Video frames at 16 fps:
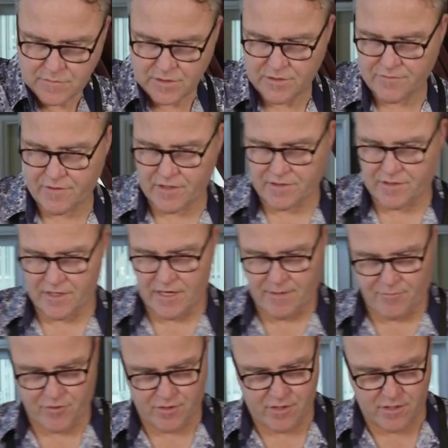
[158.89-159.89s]
You've got the
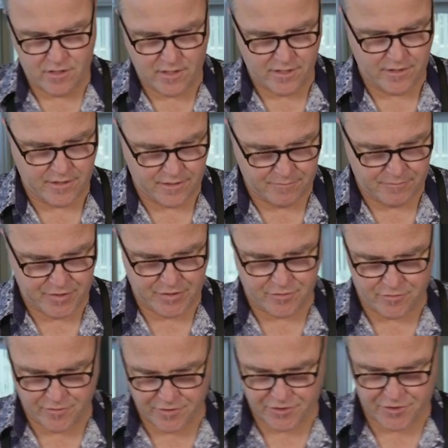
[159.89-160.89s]
Aperol and the
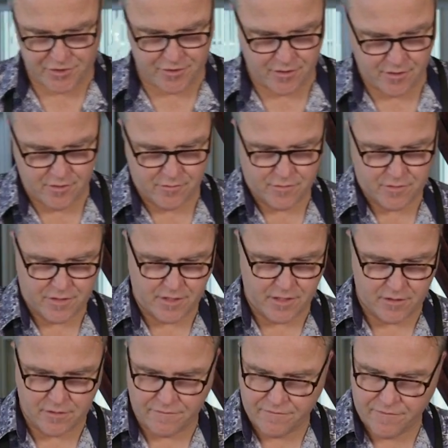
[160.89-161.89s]
Pinot Grigio with the
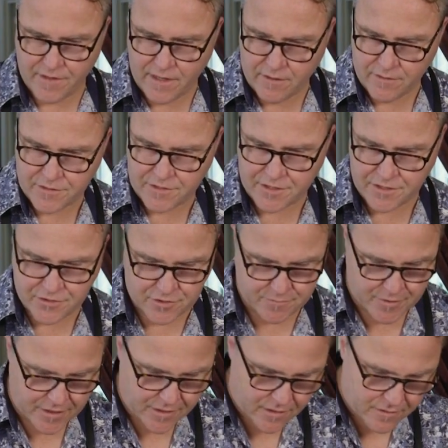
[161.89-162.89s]
elderflower,
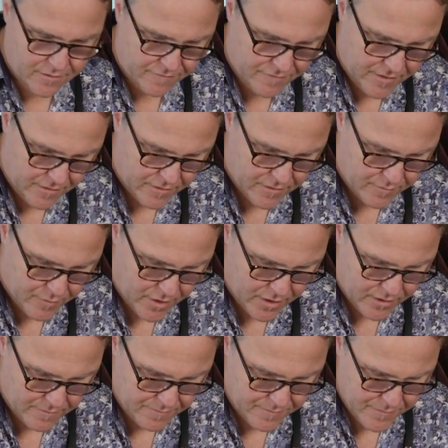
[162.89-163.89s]
Saint-Germain elderflower at the
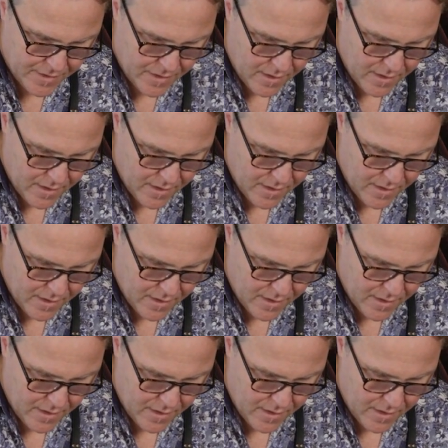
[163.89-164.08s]
bottom.